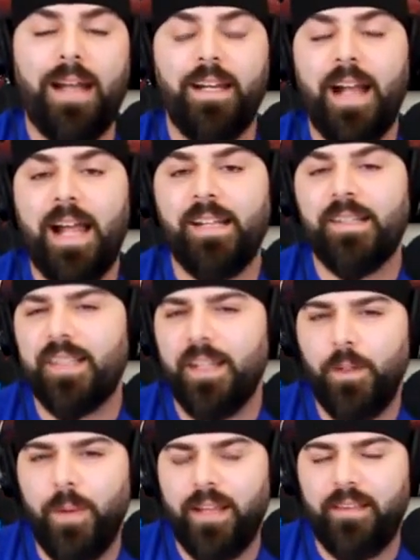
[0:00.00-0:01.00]
Why did I
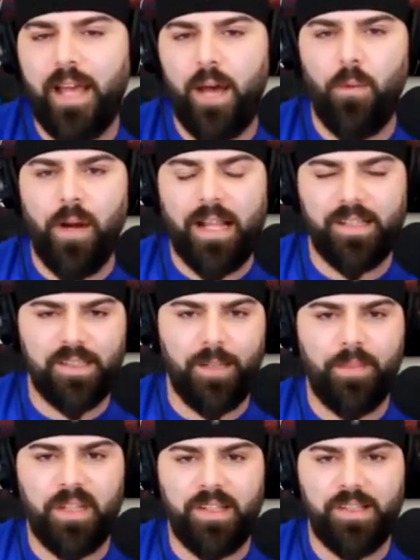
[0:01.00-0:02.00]
insinuate that when I
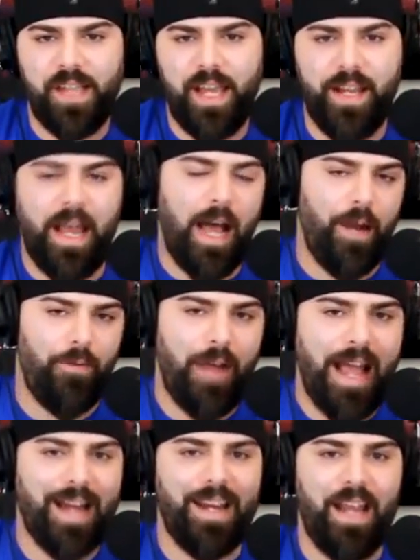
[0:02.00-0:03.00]
simply said
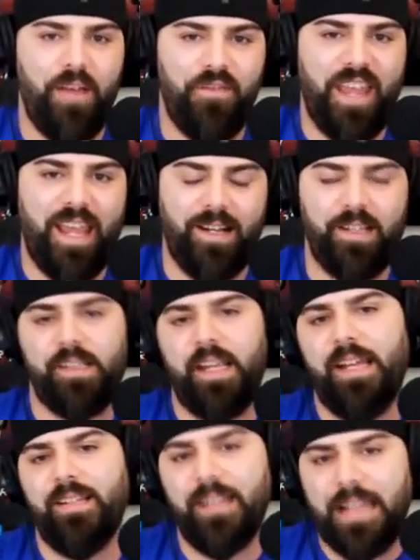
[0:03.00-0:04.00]
Iraq and
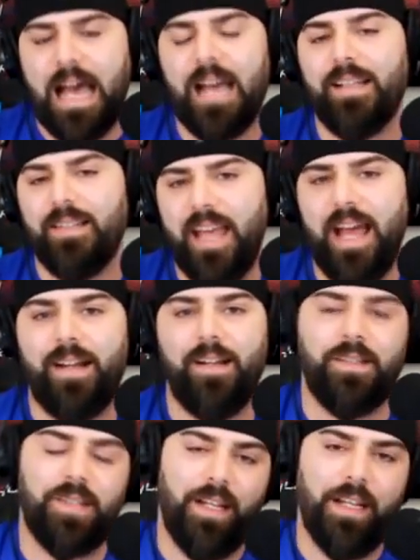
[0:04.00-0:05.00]
Afghanistan did not attack
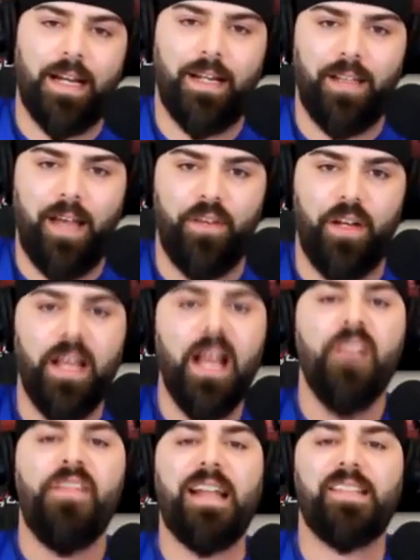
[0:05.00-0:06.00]
us on 9/11?
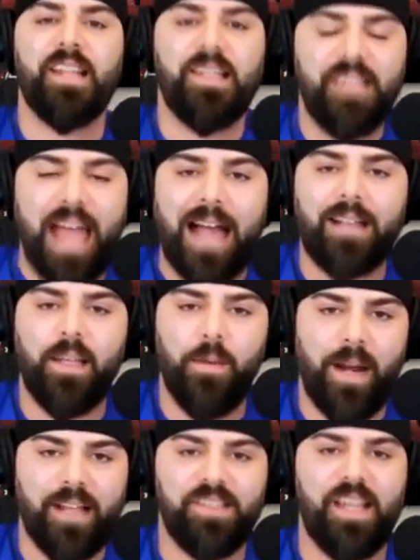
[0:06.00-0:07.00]
That's exactly
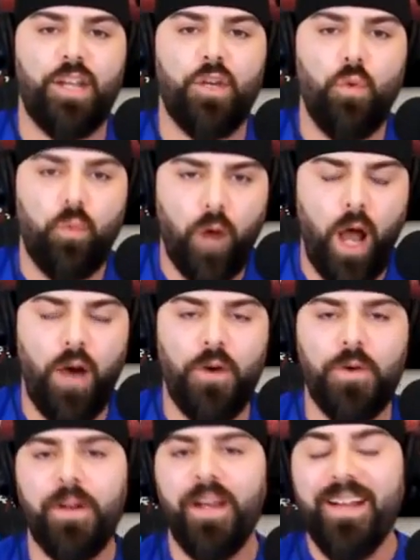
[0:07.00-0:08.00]
what I said. You
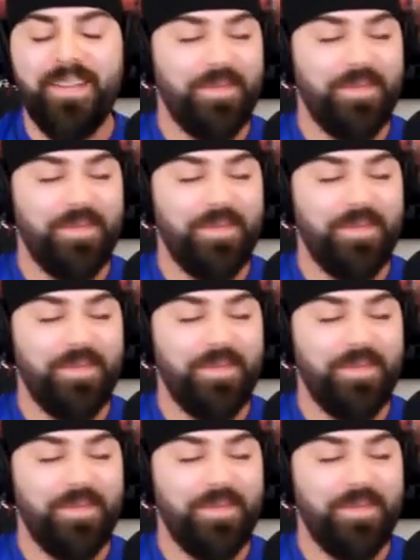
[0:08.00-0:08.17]
read